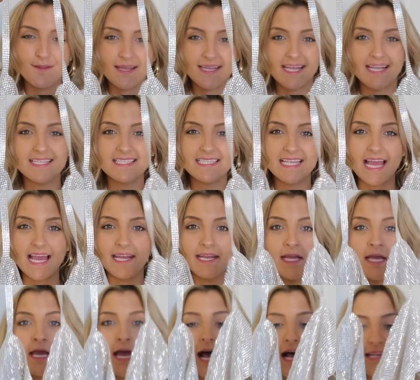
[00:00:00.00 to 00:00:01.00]
Like I
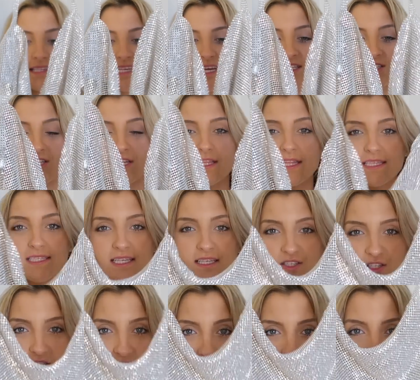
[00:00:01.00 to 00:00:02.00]
said, essentially this
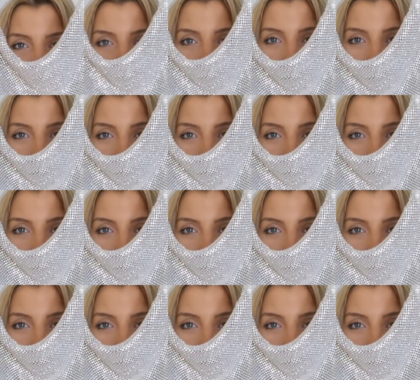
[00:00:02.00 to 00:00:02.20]
is just like a